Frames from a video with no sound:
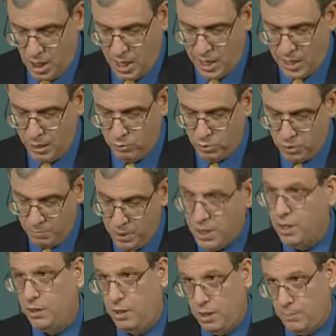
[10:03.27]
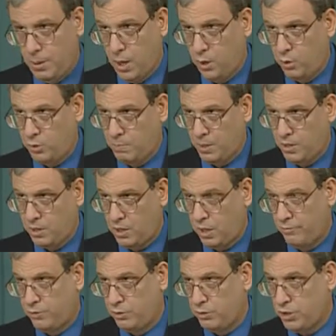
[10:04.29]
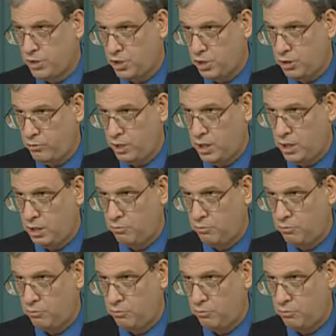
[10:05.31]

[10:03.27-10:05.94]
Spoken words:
And he was immediately opposed by the governor in Syria,